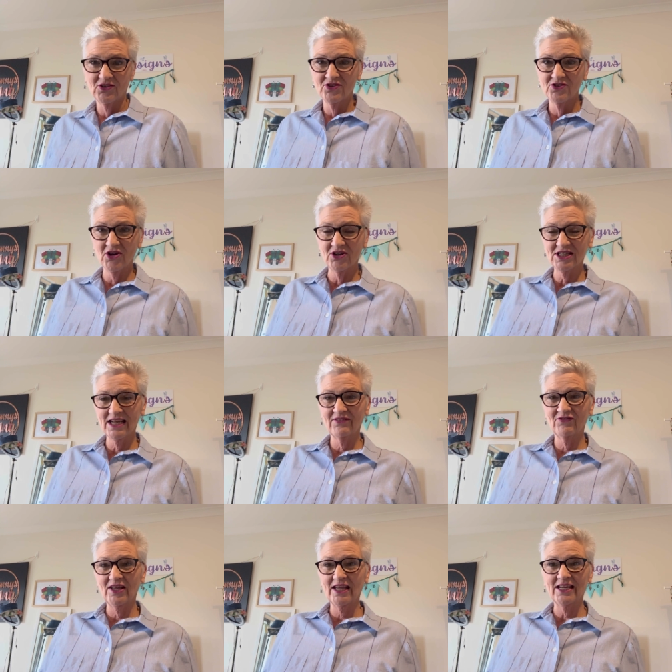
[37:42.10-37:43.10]
no
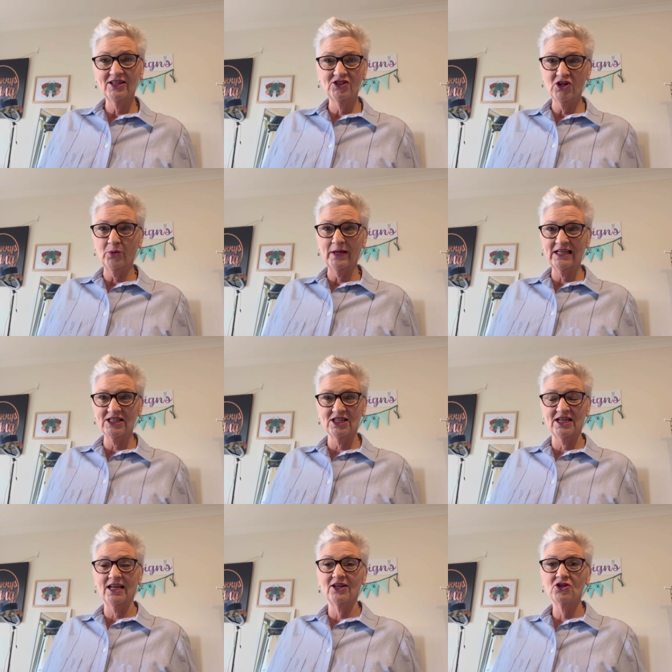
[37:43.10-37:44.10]
TV, no
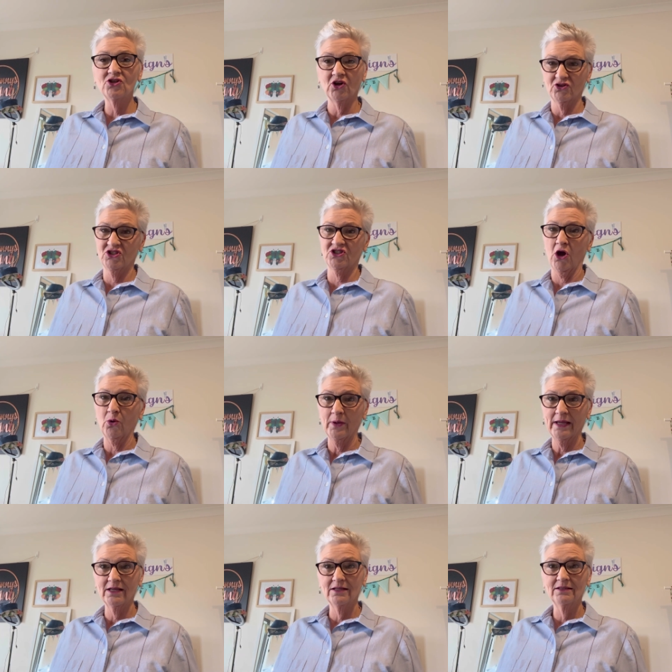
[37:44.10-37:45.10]
internet, no
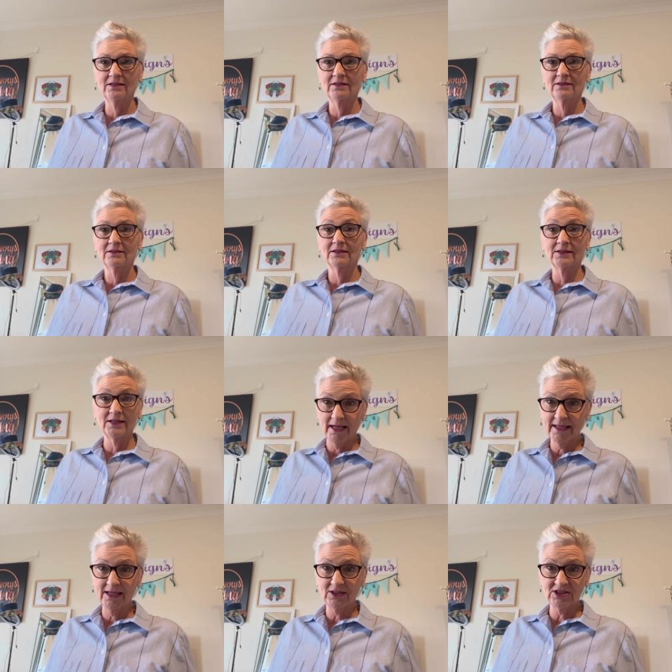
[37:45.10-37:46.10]
sewing.
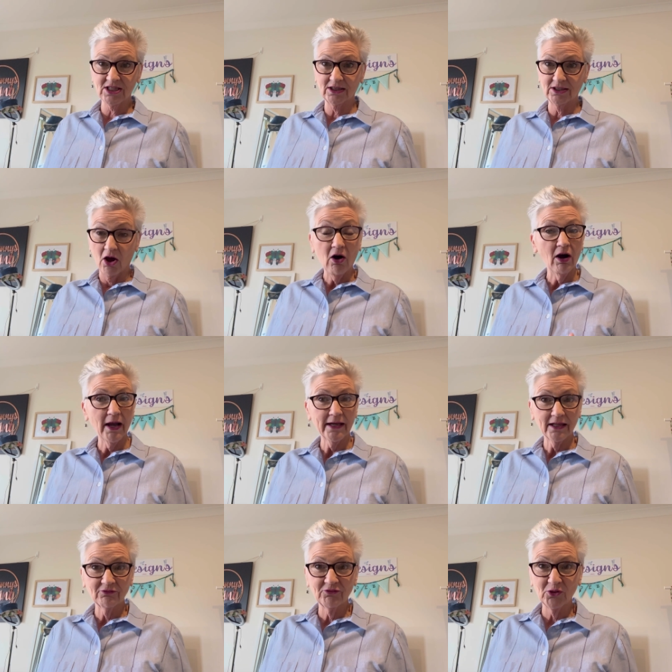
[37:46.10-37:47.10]
Lucky I'd done the
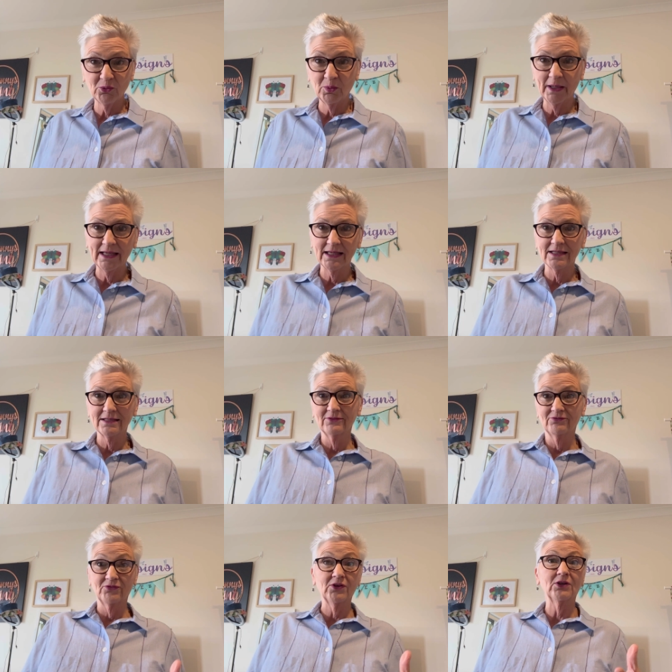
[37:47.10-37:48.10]
ironing for the week
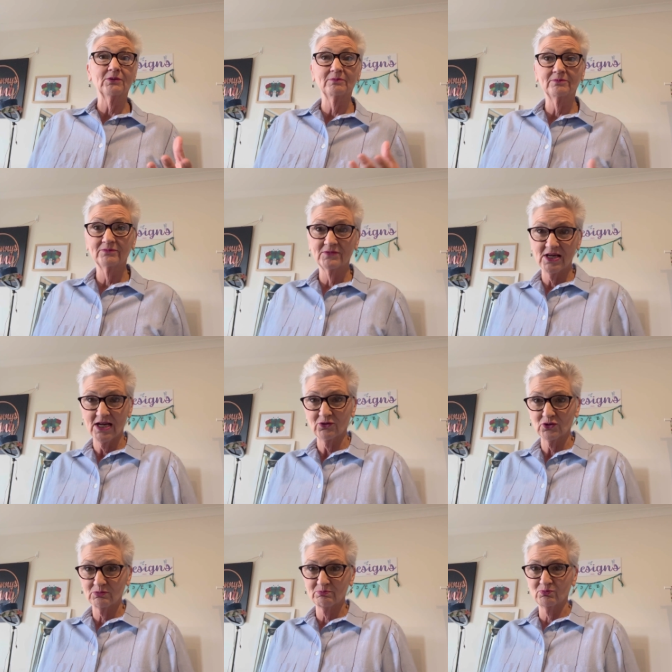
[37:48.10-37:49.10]
for
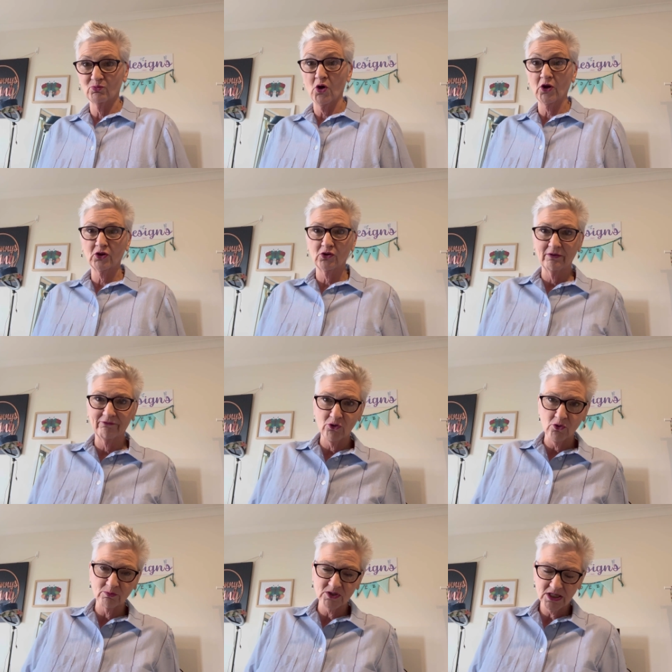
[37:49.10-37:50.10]
Neil's work
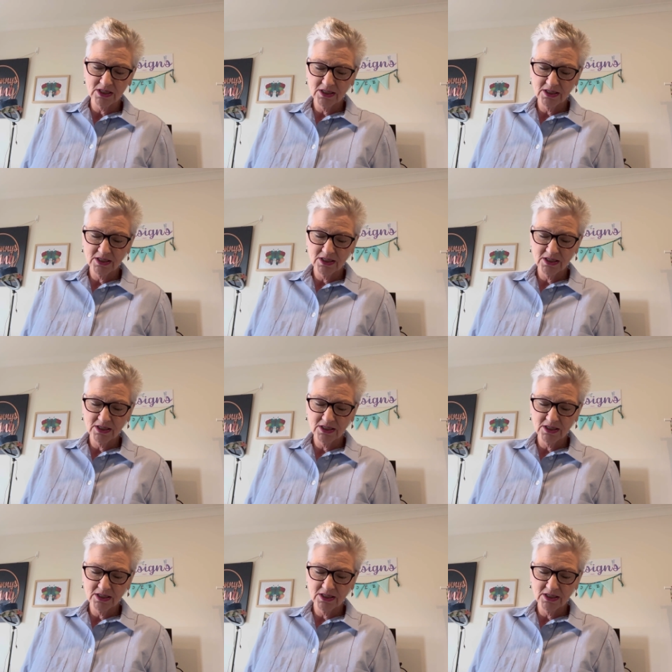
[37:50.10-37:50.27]
uniforms.